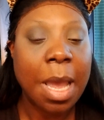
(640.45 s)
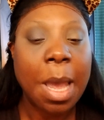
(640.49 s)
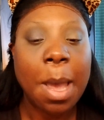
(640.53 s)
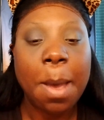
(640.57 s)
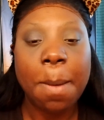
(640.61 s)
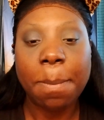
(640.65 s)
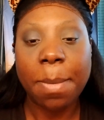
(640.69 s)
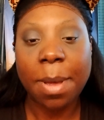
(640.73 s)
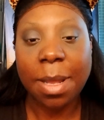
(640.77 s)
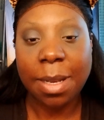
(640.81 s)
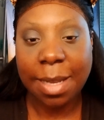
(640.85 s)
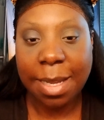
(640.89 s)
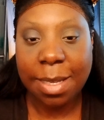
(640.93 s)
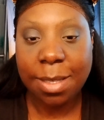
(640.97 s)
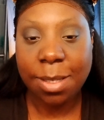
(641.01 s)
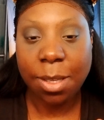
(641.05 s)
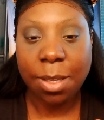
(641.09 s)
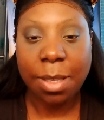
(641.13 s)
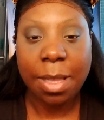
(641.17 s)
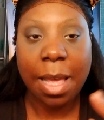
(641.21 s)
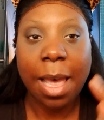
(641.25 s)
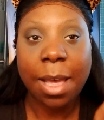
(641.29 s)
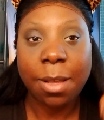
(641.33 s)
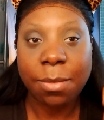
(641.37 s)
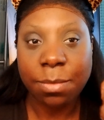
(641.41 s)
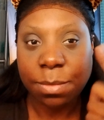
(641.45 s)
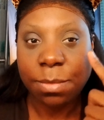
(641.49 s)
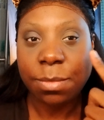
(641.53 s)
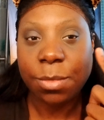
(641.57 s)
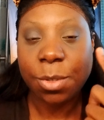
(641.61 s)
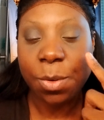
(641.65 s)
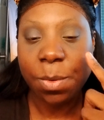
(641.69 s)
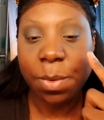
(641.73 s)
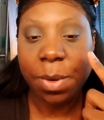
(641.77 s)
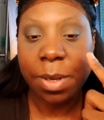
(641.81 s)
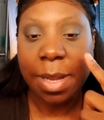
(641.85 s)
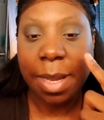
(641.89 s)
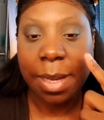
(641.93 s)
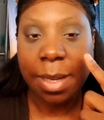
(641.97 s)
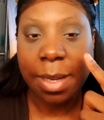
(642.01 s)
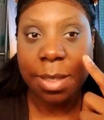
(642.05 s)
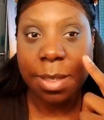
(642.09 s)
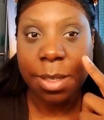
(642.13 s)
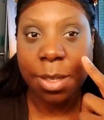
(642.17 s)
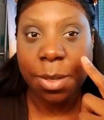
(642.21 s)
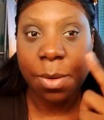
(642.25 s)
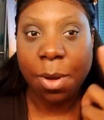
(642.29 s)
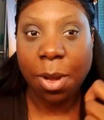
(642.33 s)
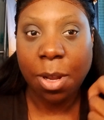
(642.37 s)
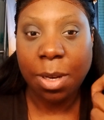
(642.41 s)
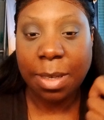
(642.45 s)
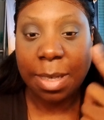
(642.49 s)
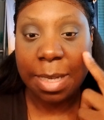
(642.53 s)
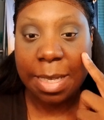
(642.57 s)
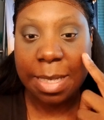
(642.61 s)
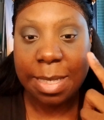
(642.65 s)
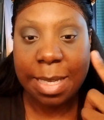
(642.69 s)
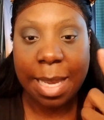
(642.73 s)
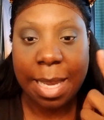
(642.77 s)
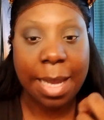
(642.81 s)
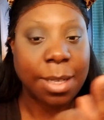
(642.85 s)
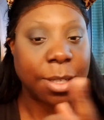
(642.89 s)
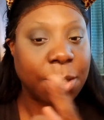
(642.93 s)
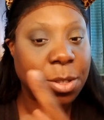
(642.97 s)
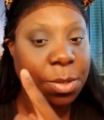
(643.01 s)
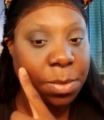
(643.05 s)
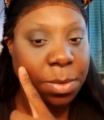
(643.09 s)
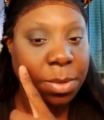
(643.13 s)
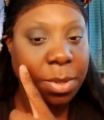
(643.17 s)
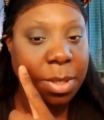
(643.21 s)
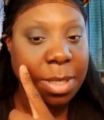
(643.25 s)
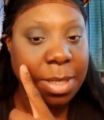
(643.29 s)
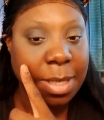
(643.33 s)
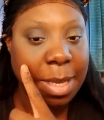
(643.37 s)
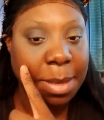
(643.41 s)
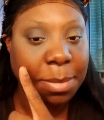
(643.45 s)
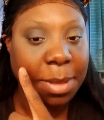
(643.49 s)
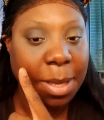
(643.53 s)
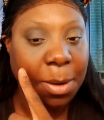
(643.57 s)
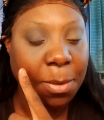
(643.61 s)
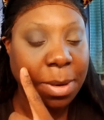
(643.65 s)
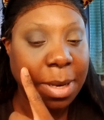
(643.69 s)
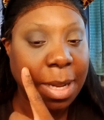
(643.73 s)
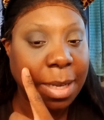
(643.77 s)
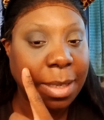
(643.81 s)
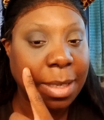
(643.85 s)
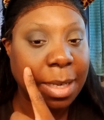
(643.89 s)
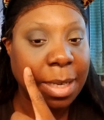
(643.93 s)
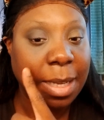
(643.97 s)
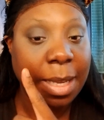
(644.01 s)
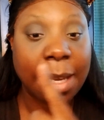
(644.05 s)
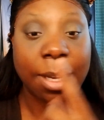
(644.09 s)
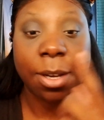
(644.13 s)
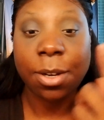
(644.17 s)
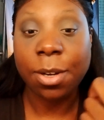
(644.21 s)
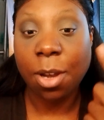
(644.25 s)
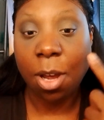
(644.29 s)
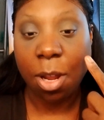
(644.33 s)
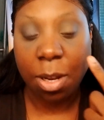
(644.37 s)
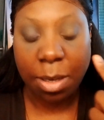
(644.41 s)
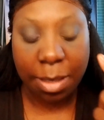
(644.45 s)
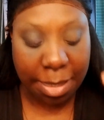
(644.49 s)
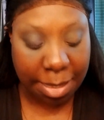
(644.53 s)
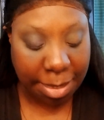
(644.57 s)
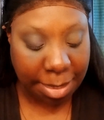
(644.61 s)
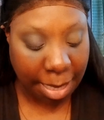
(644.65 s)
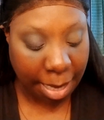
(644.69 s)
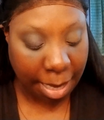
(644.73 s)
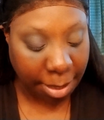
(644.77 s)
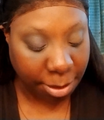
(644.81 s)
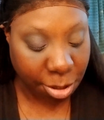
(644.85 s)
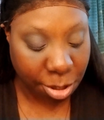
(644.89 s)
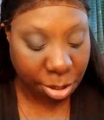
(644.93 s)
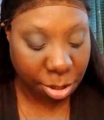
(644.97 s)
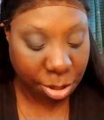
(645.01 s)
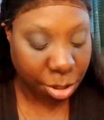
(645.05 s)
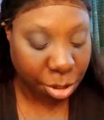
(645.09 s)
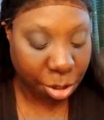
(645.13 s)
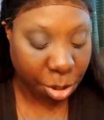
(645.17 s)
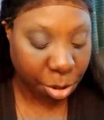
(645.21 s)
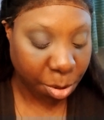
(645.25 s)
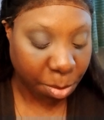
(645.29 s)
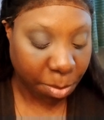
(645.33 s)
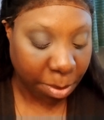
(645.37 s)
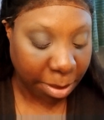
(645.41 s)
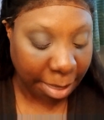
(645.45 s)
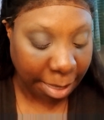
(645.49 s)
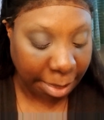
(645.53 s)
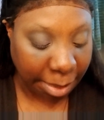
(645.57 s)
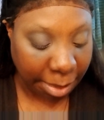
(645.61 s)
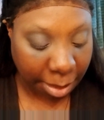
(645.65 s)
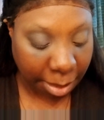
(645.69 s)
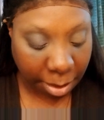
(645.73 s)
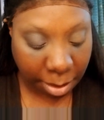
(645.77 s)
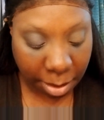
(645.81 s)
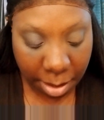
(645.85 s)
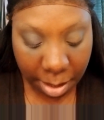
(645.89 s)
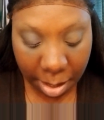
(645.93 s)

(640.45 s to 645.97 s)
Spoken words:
But I'll do what I can do on this side. Do the same thing what I did here on this side, just to show you what I did.